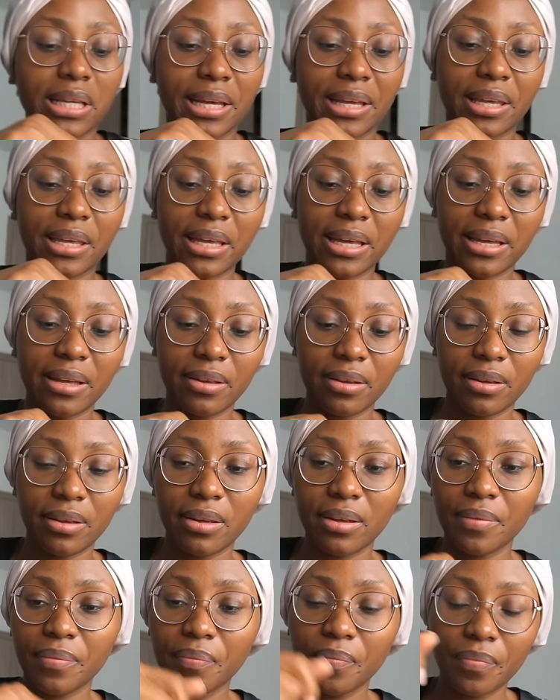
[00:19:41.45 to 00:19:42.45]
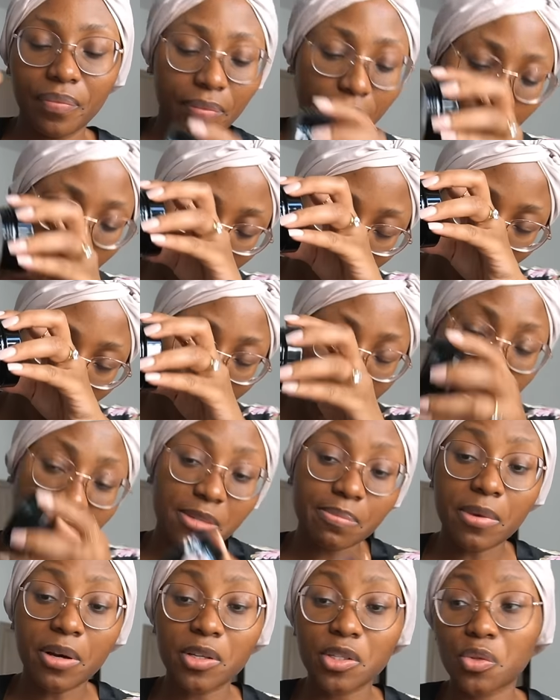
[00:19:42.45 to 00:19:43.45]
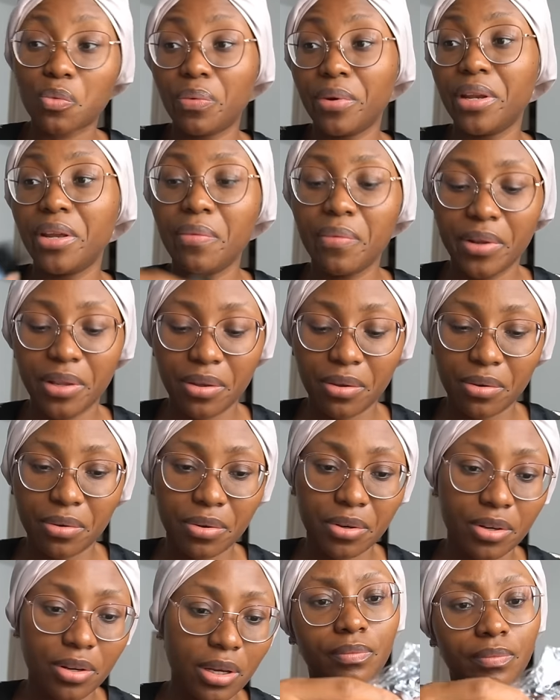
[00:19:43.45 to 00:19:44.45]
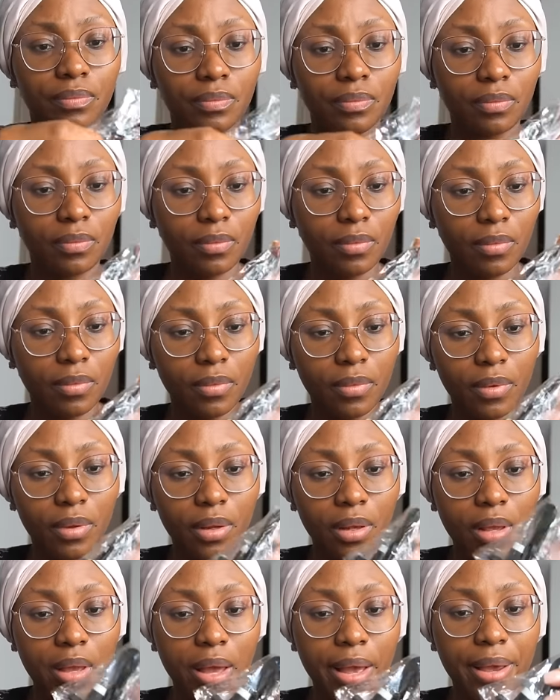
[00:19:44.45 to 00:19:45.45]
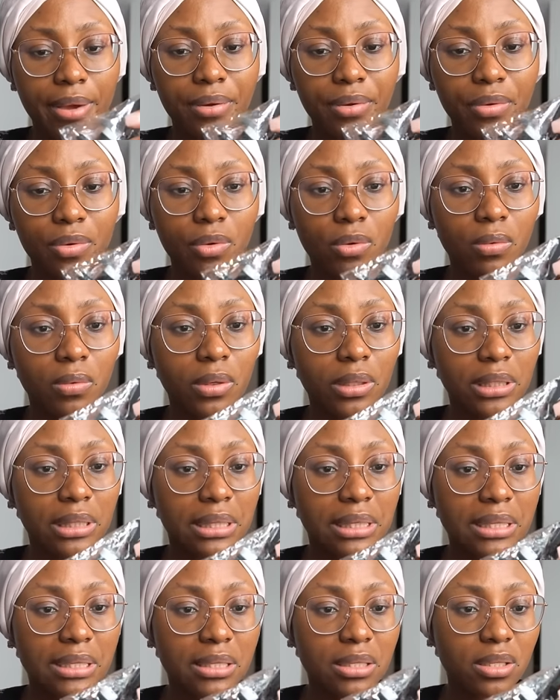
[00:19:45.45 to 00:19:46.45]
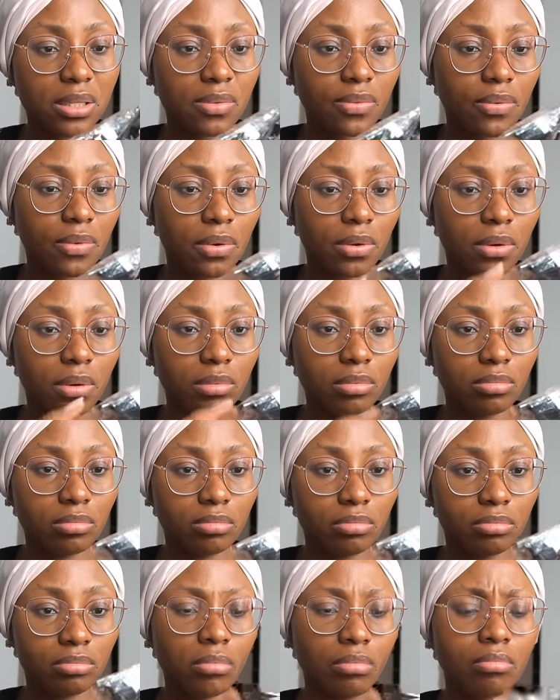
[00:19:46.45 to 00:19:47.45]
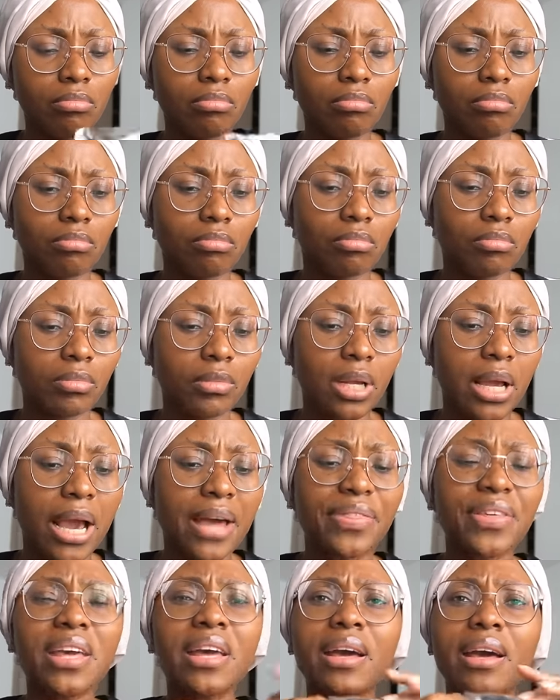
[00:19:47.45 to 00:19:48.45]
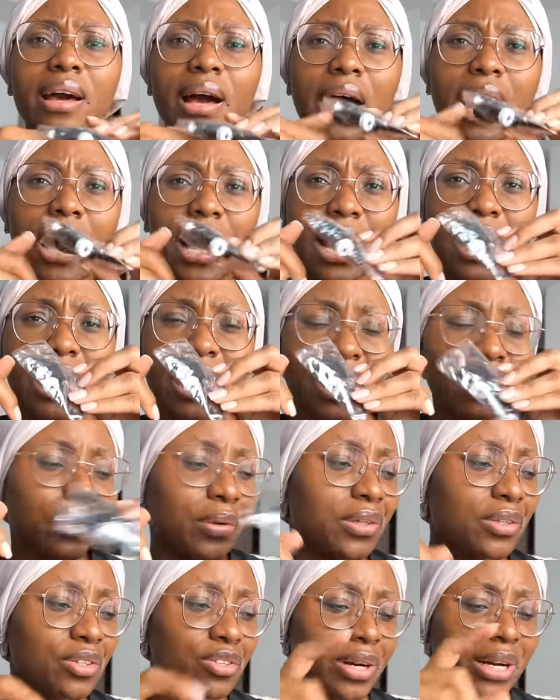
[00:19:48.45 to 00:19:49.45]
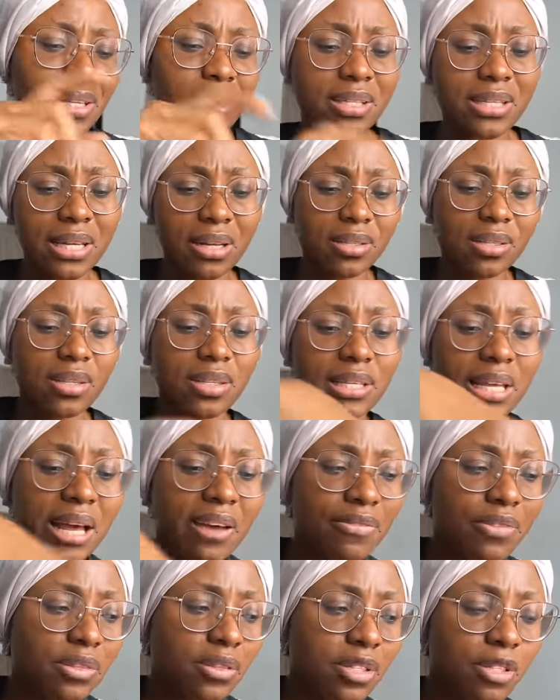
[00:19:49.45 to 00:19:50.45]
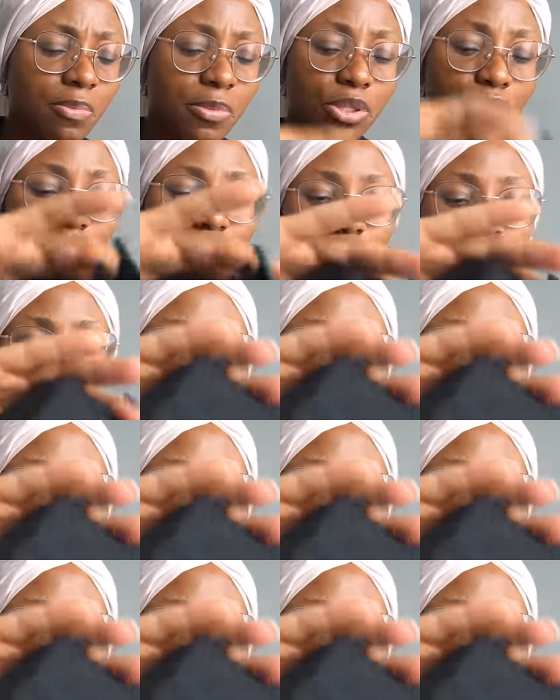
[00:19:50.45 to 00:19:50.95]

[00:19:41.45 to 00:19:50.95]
like. Yeah, smells really, really good. I don't know what this is for. I think I want to try this out because I have a suspicion.